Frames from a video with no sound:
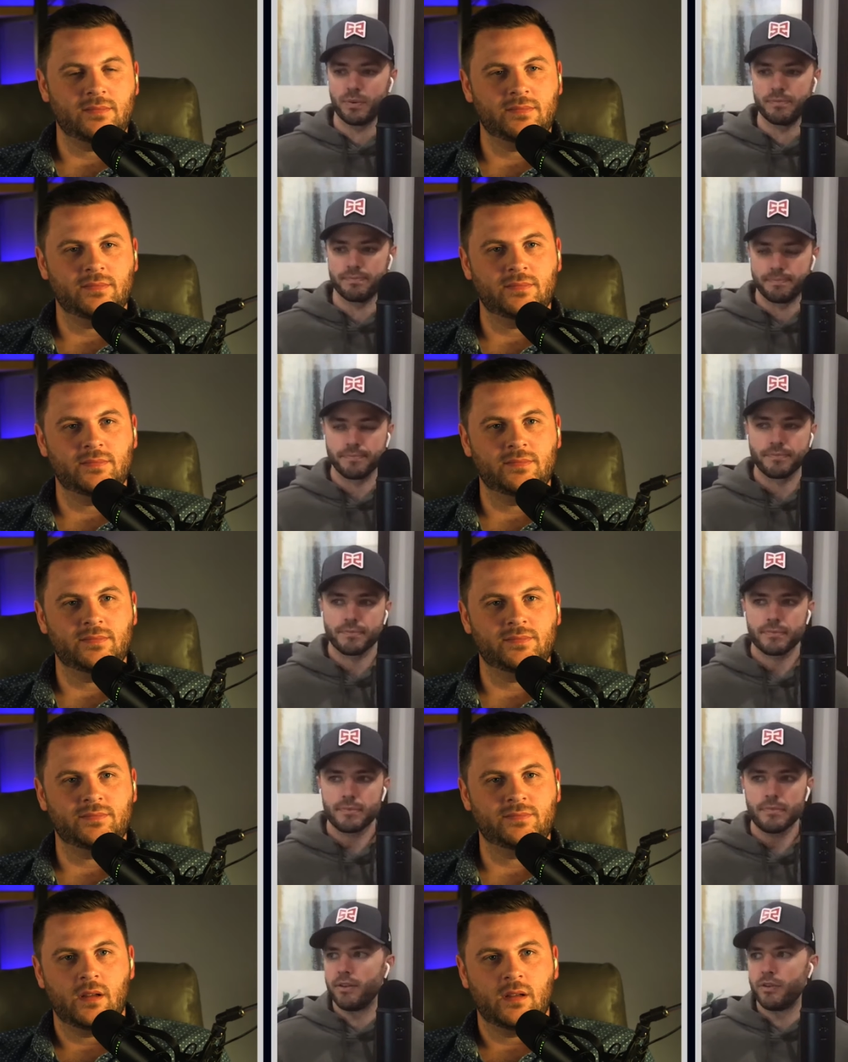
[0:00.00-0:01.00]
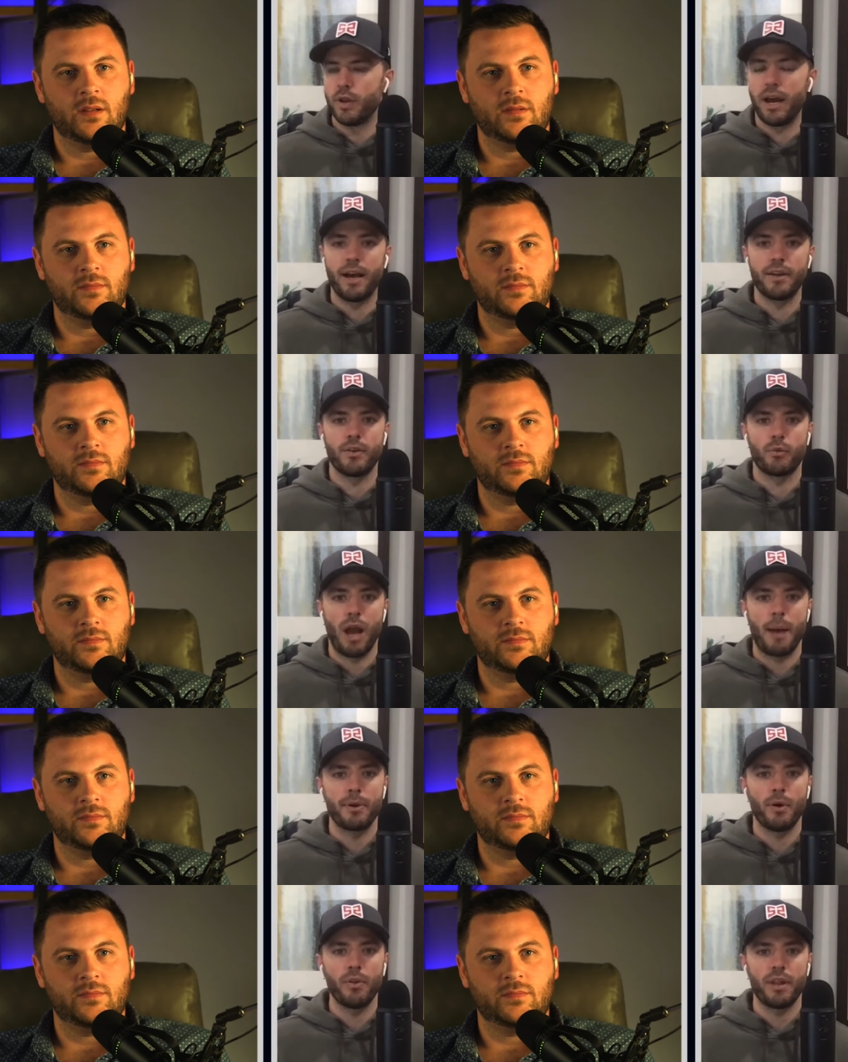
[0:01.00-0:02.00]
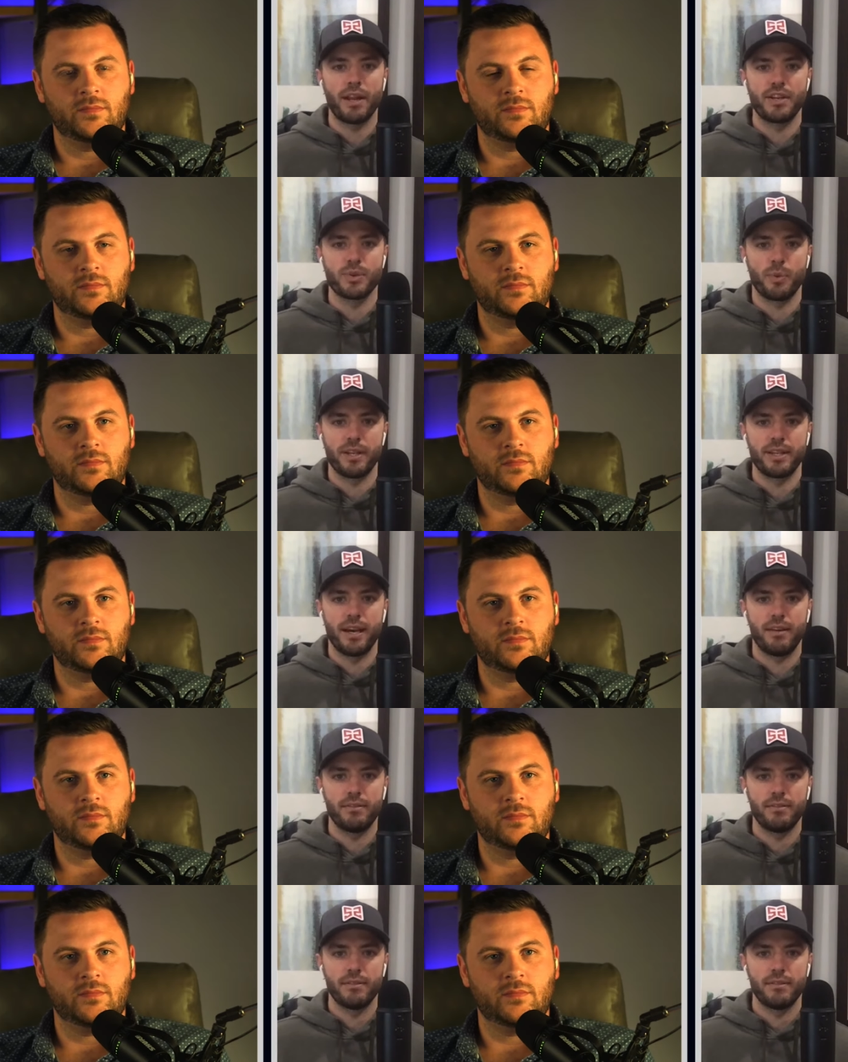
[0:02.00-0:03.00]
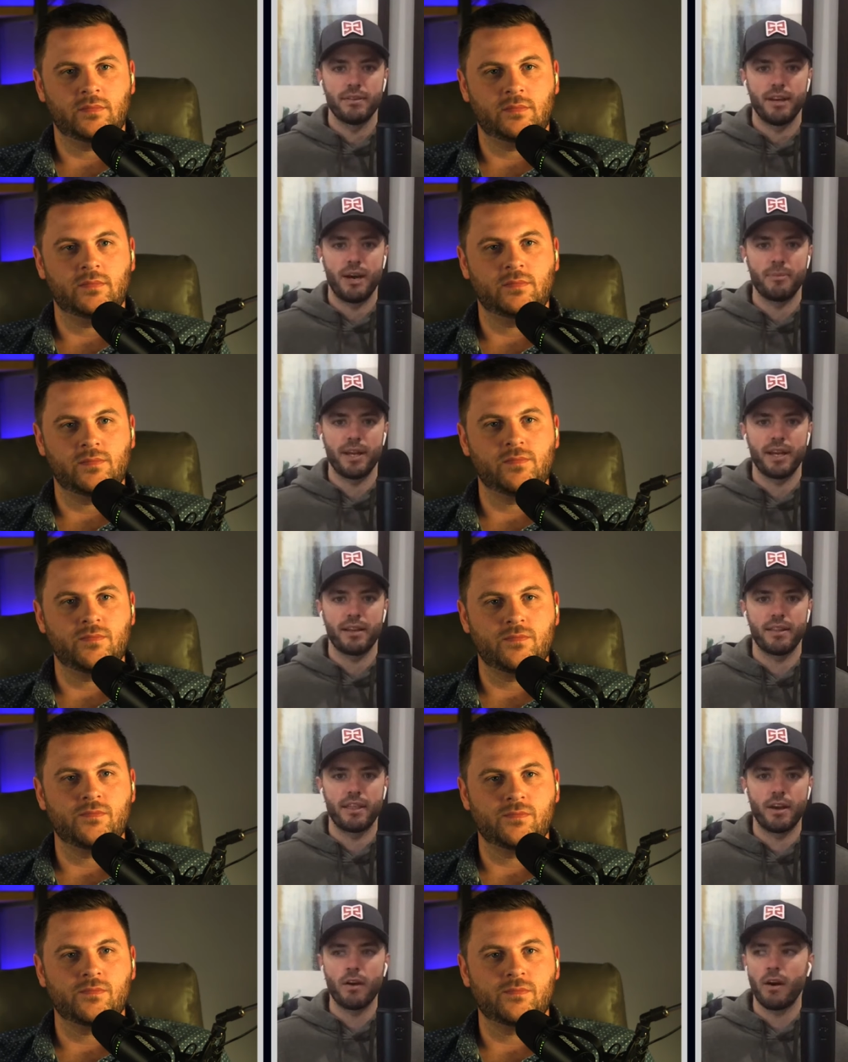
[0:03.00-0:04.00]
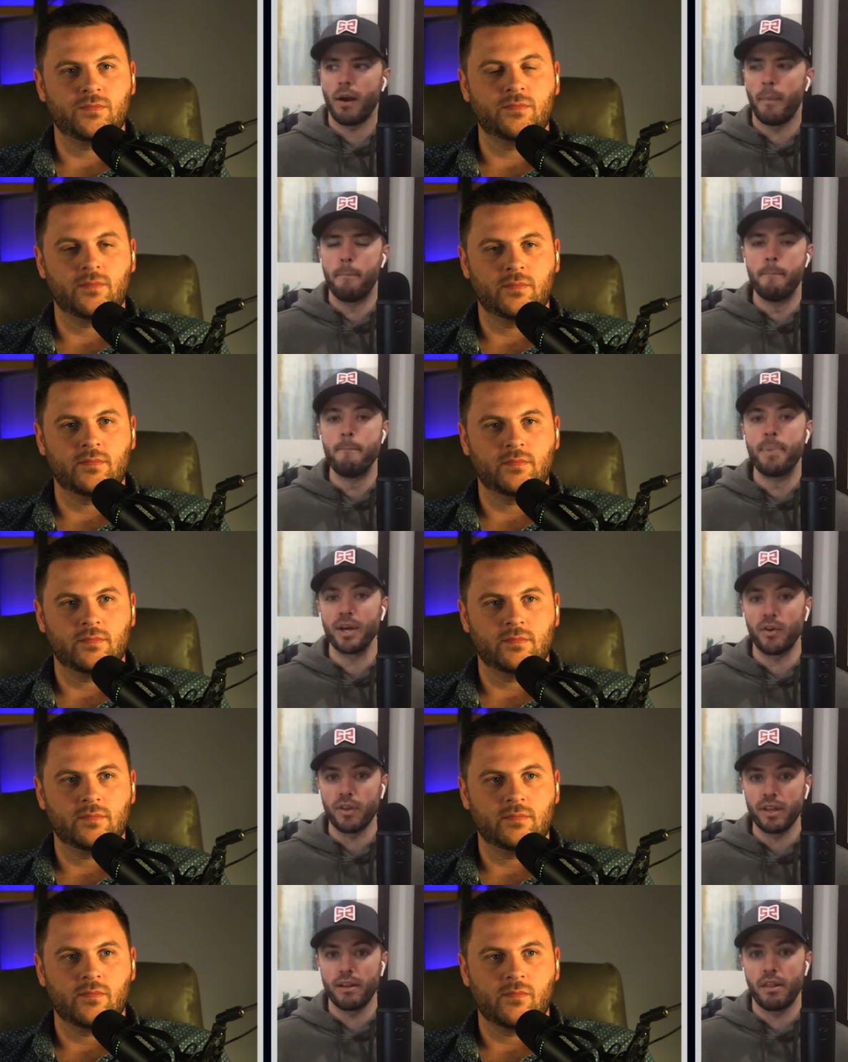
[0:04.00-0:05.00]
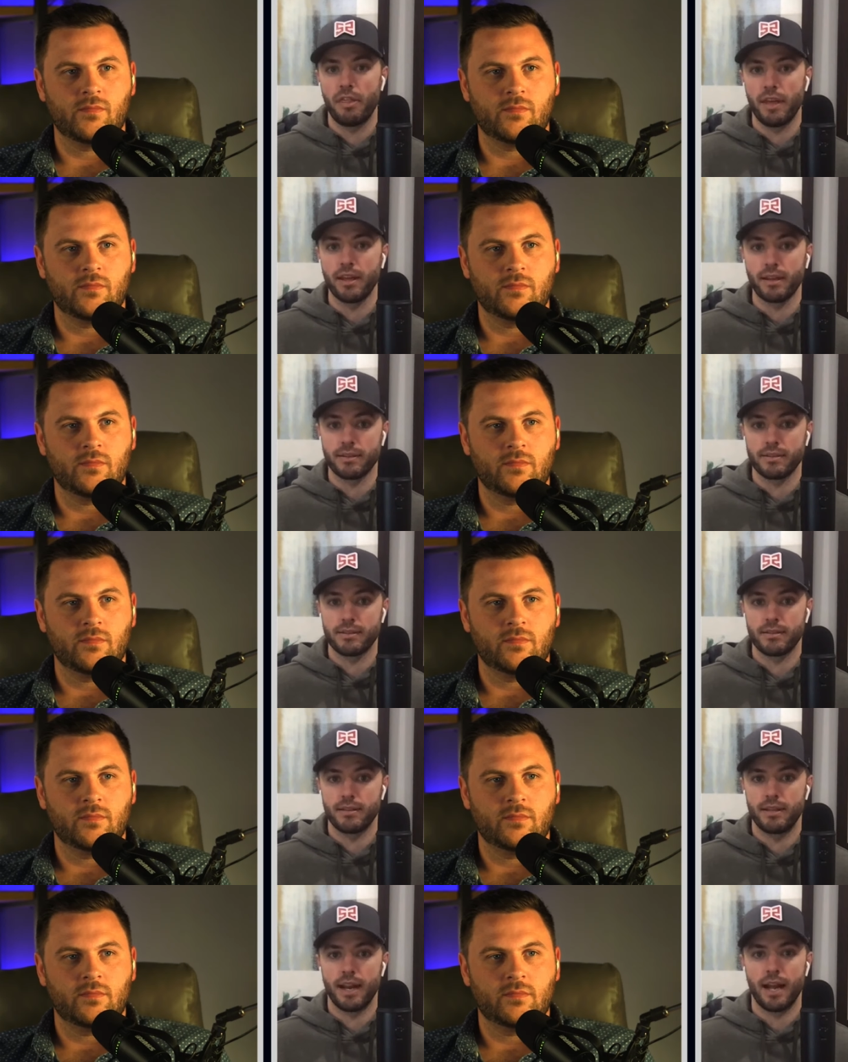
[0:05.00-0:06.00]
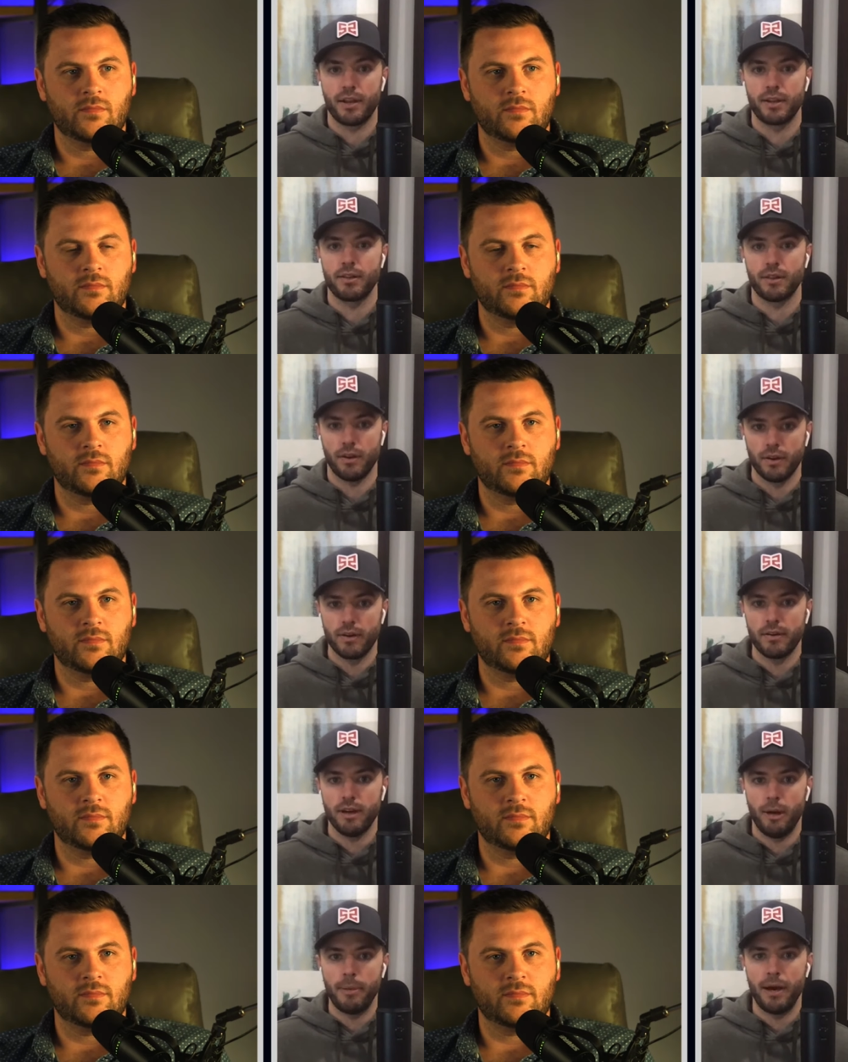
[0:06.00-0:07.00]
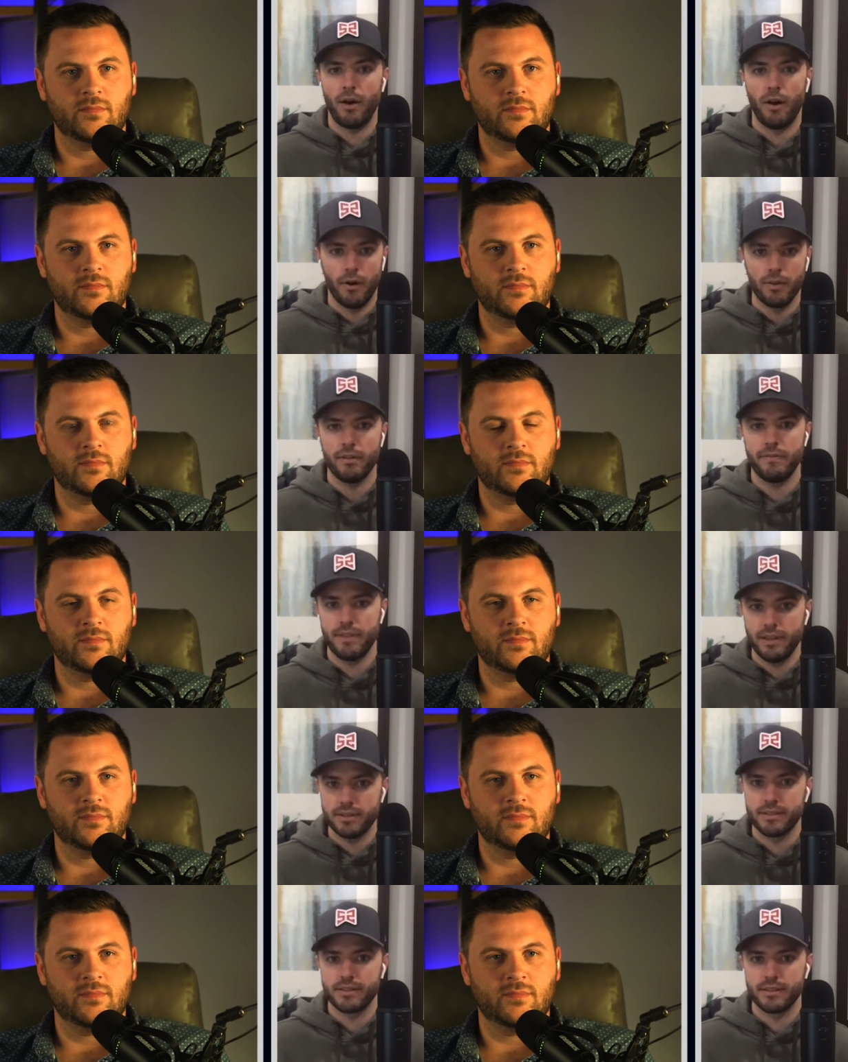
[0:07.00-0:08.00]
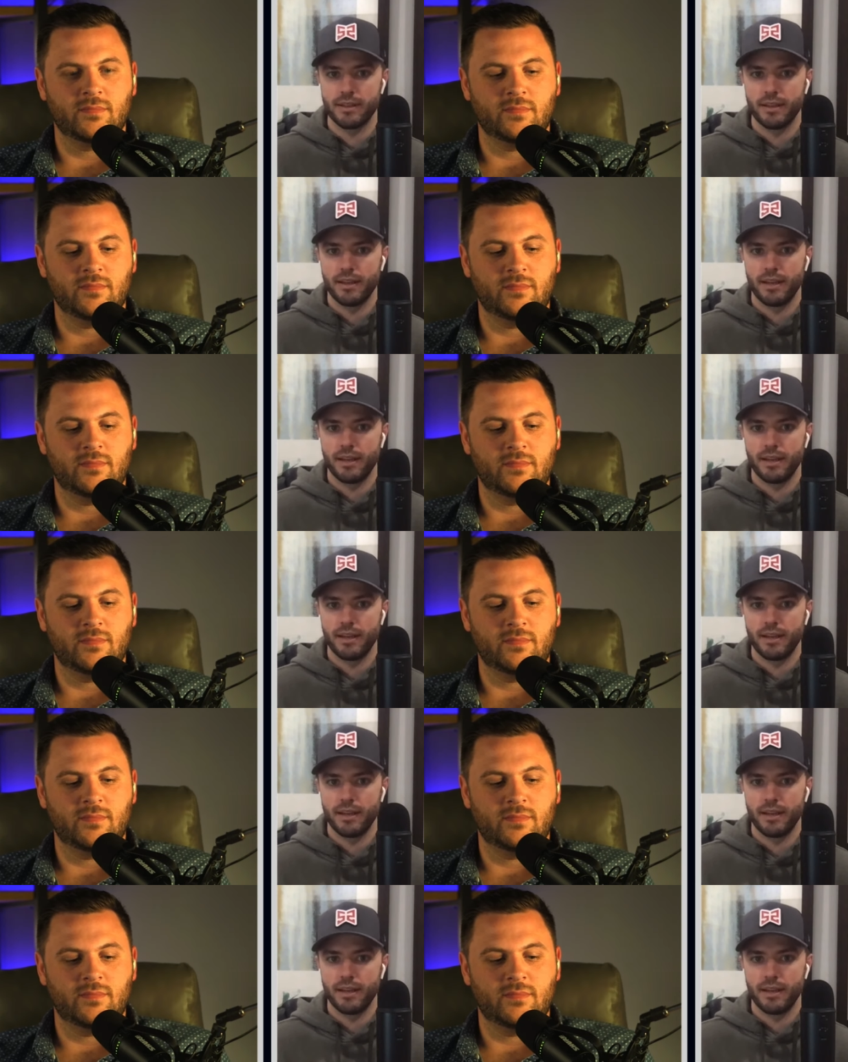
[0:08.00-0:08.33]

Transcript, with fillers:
Speaker 1: this one. Dude, I, the rabbit hole that I just went down I'm like, there are a billion things that I could learn about all of this.